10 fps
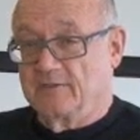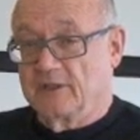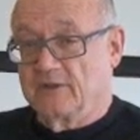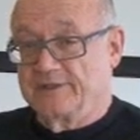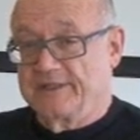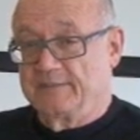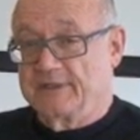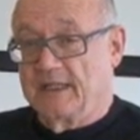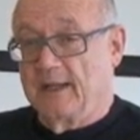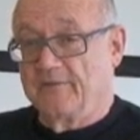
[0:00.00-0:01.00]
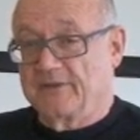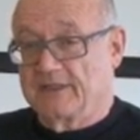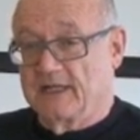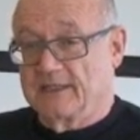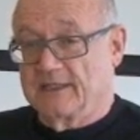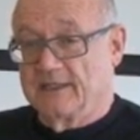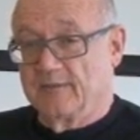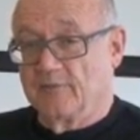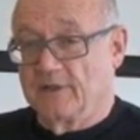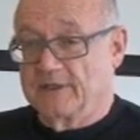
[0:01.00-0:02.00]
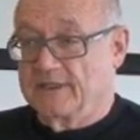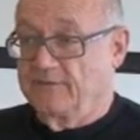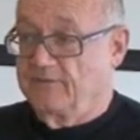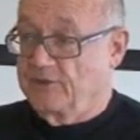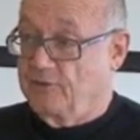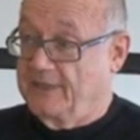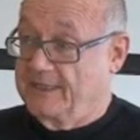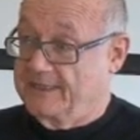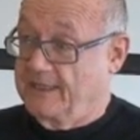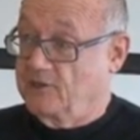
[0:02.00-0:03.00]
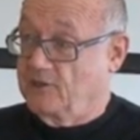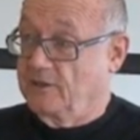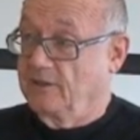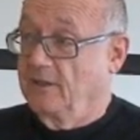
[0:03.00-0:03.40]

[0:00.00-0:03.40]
where Korzybski emphasizes the importance of visualization.